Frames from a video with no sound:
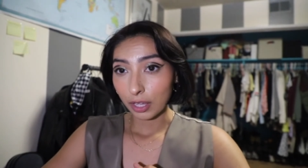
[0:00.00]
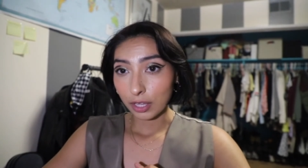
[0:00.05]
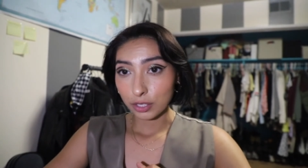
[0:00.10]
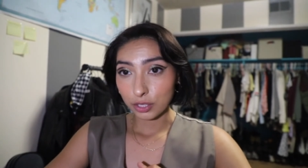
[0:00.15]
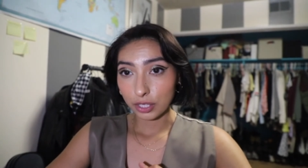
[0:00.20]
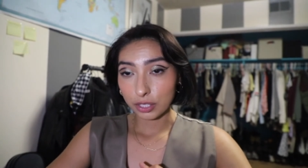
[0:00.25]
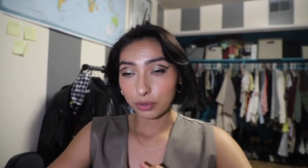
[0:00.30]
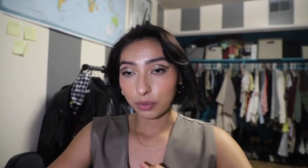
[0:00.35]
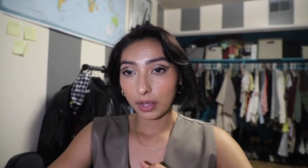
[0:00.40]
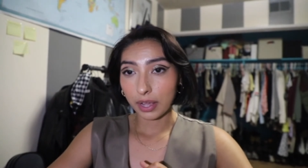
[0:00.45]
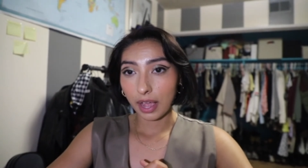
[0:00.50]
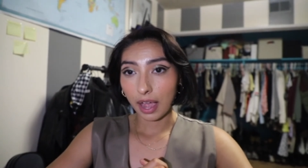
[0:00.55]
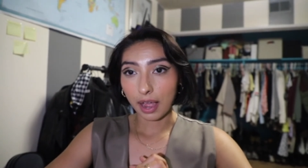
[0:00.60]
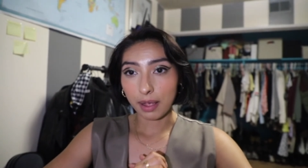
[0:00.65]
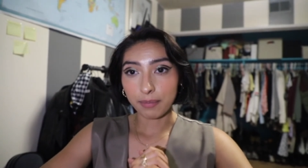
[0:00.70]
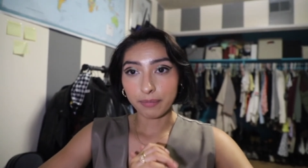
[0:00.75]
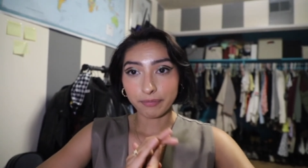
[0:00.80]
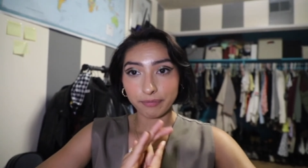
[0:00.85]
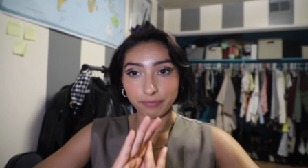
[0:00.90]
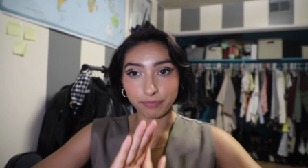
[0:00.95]
So that's why
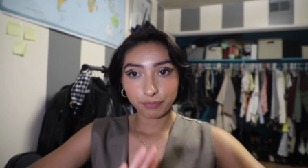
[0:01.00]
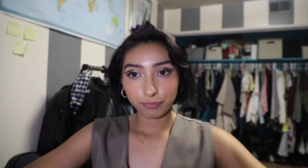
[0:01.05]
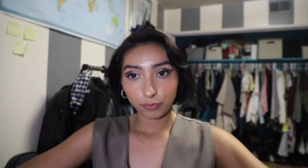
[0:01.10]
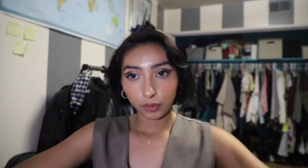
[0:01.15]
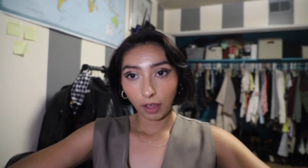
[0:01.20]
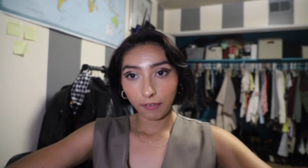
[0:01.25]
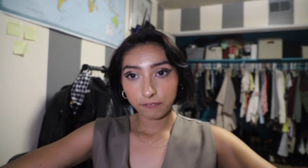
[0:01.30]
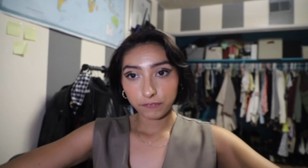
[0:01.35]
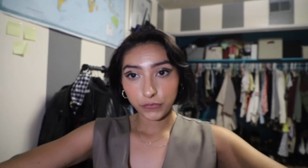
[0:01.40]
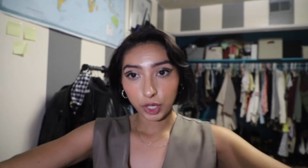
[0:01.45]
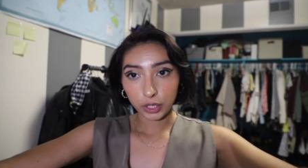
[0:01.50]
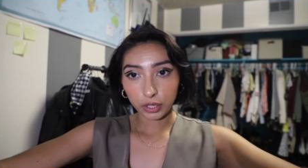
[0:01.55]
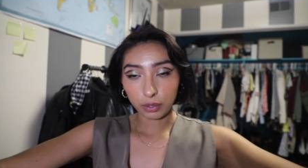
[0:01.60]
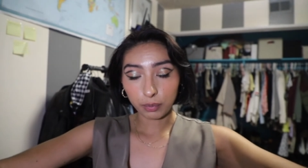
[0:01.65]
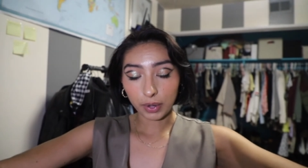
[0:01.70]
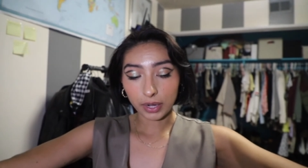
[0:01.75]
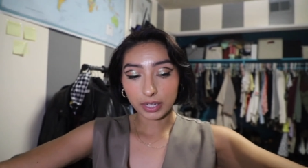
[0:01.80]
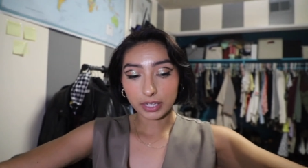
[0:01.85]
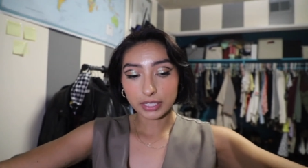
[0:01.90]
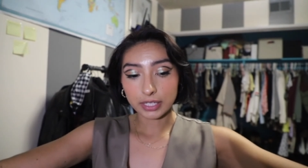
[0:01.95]
I'm fully
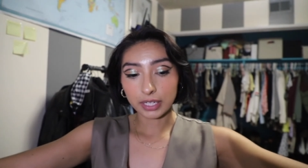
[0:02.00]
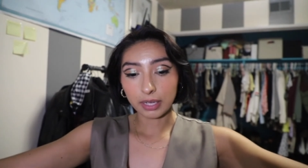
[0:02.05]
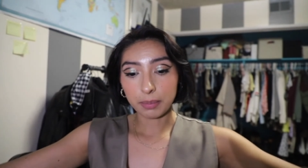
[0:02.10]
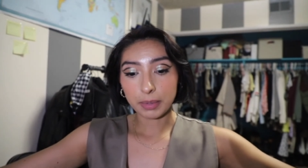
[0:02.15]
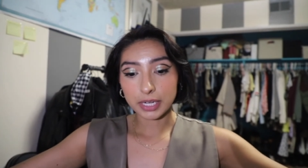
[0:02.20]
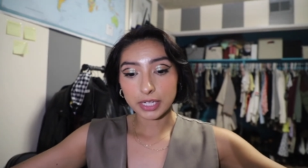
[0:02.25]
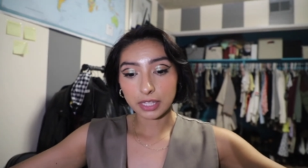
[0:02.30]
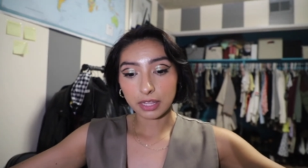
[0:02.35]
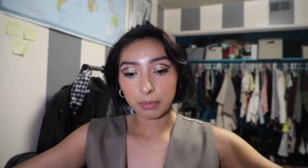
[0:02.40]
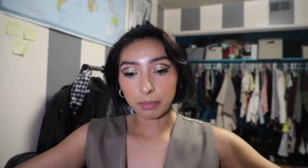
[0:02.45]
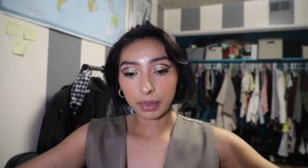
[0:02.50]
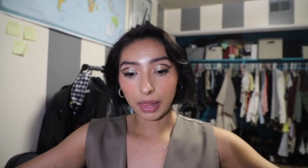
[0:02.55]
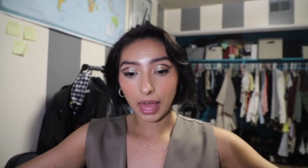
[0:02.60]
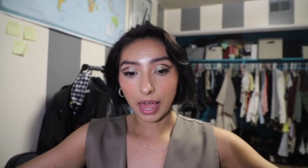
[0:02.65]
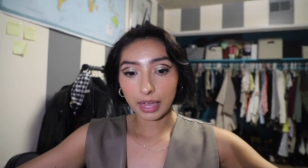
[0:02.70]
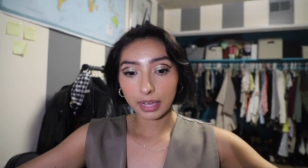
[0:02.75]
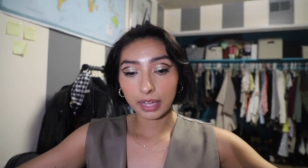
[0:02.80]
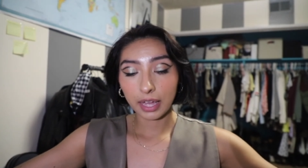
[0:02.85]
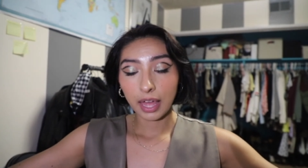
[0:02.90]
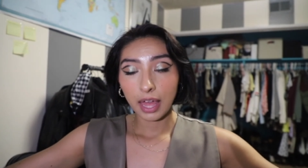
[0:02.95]
ready to commit to the
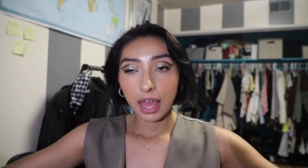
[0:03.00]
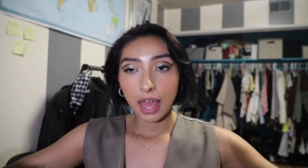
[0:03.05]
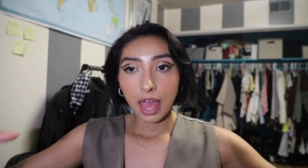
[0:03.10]
black